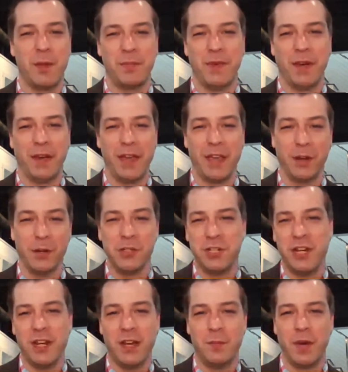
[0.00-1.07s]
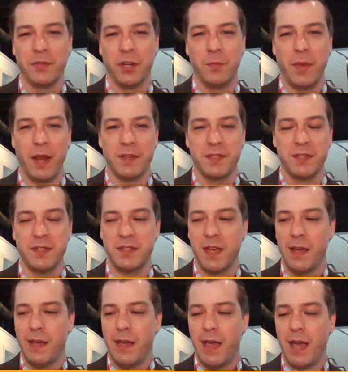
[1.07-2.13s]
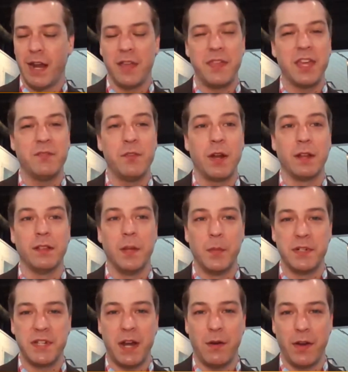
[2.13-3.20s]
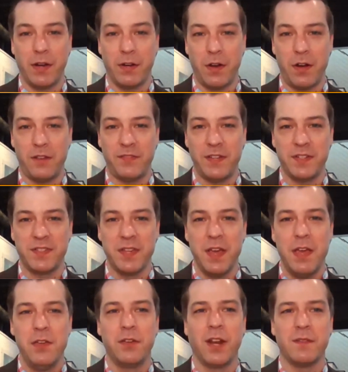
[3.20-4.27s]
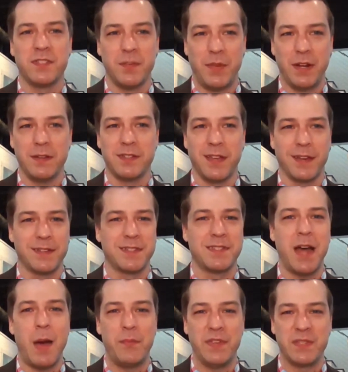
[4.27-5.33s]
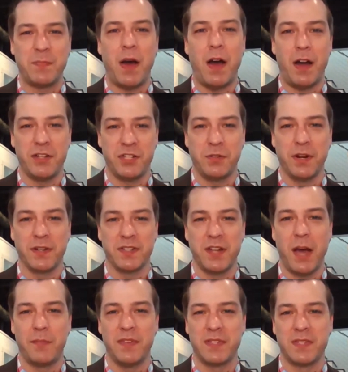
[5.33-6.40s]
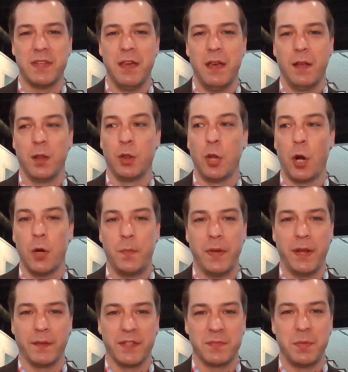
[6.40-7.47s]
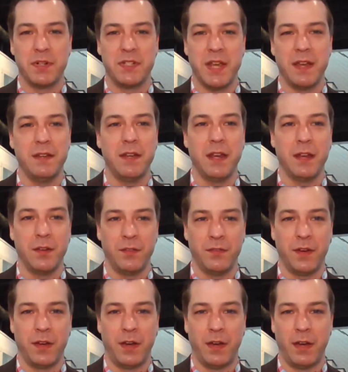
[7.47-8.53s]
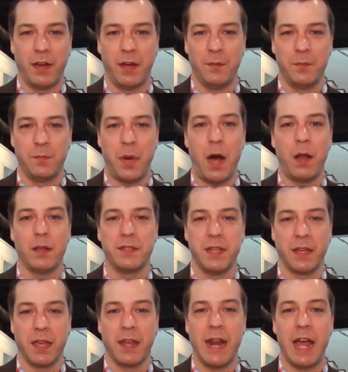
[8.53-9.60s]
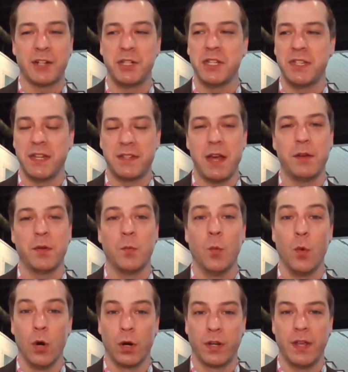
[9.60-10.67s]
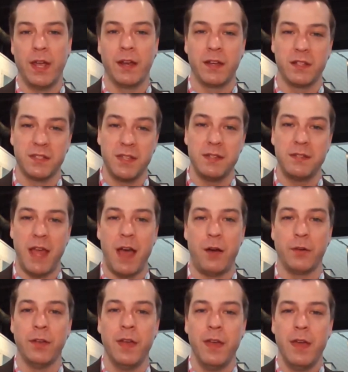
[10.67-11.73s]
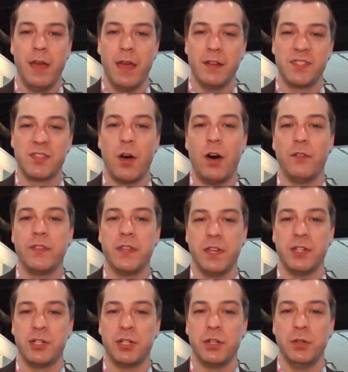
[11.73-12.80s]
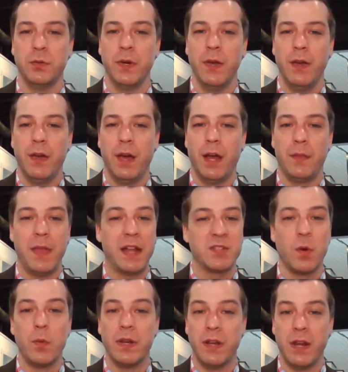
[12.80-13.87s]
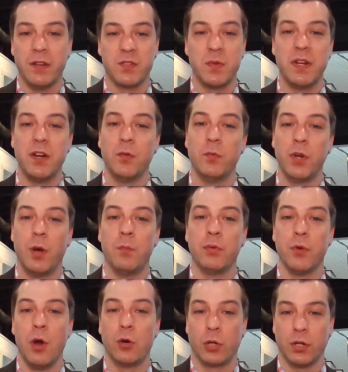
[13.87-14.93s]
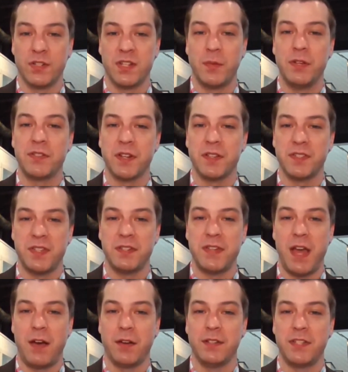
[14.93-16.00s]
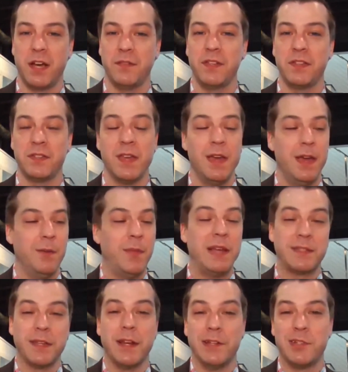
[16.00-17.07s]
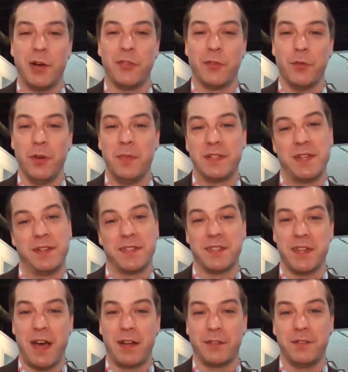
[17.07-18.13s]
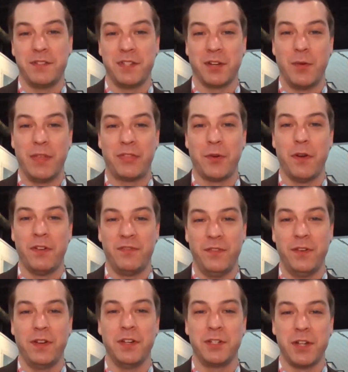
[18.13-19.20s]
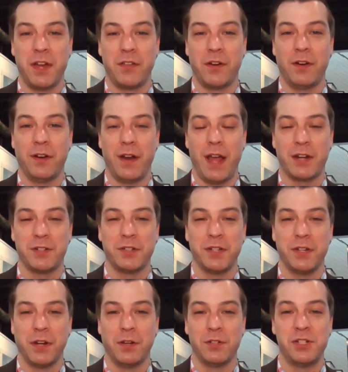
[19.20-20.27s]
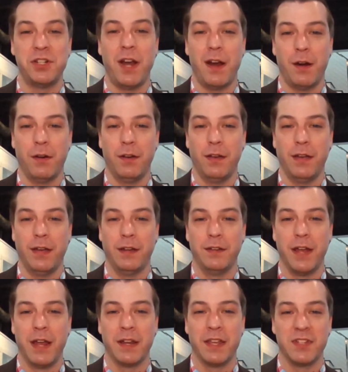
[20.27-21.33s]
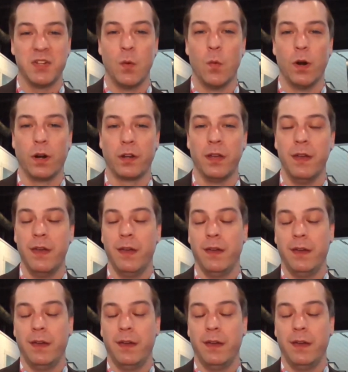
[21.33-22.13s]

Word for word: up uh, energy among their bases. And I think if you had a libertarian in office, you could have somebody who's like, stop this posturing, stop this LARPing, this pretending of uh, politicking, and actually get down to work and sit down and solve the issue. And that's what we need is we need a real broker, somebody who's going to sit down and tell these basically an adult in the room that tells the toddlers to quit throwing food at each other and actually you know share and and get to work.